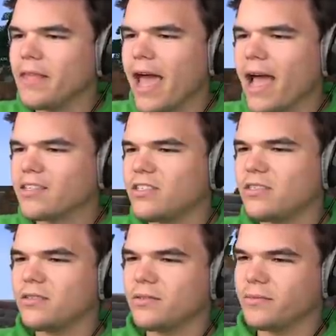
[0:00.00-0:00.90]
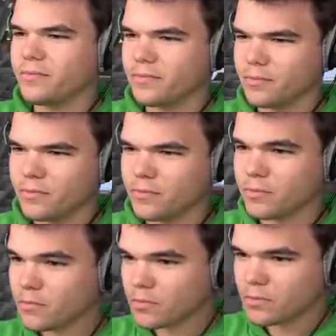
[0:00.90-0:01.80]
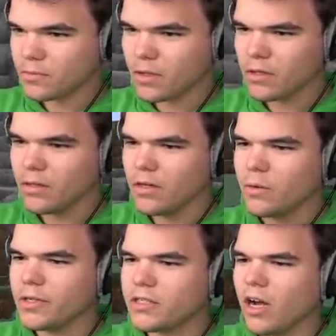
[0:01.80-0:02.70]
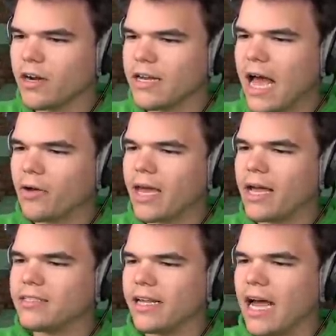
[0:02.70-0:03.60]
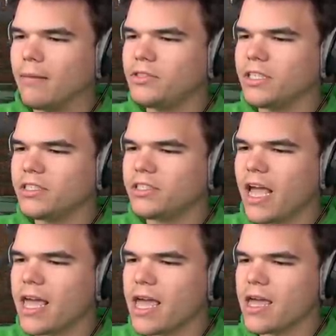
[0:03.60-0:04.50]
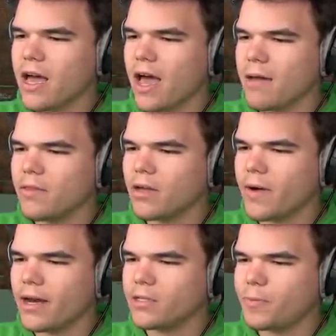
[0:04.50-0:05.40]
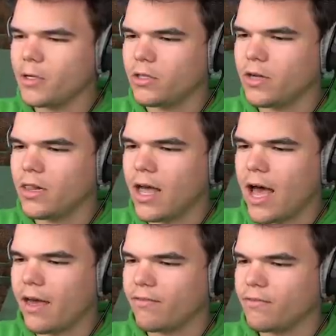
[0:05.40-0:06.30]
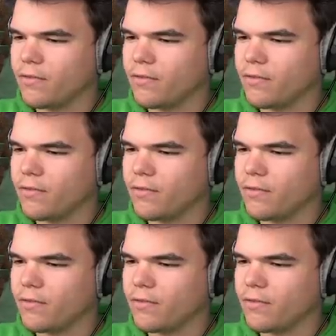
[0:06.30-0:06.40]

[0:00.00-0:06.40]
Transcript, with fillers: Yes. No, we build now. Wait, oh, no, we start floors. now, guys, and I'm just saying I am the greatest builder Wait, alive